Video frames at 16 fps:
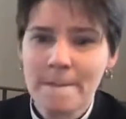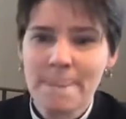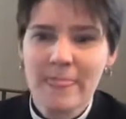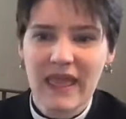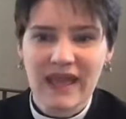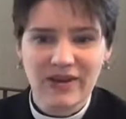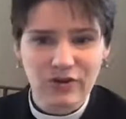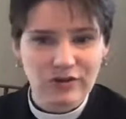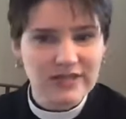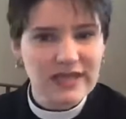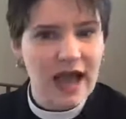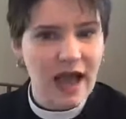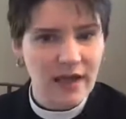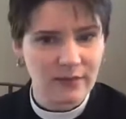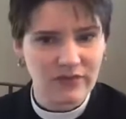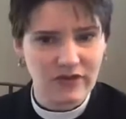in your
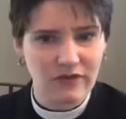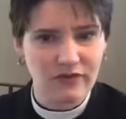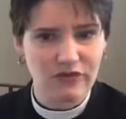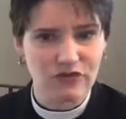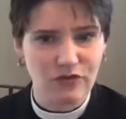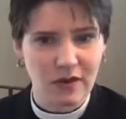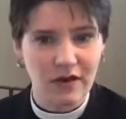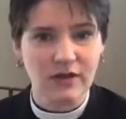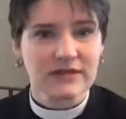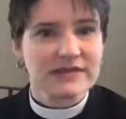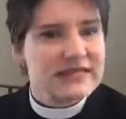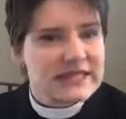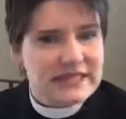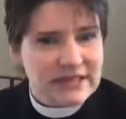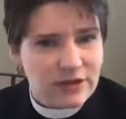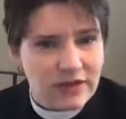times of struggle, to
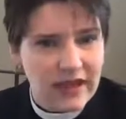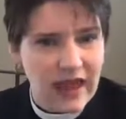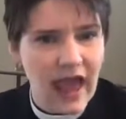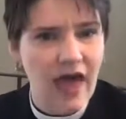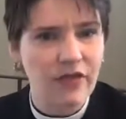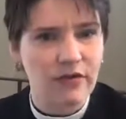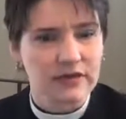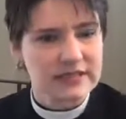still gather,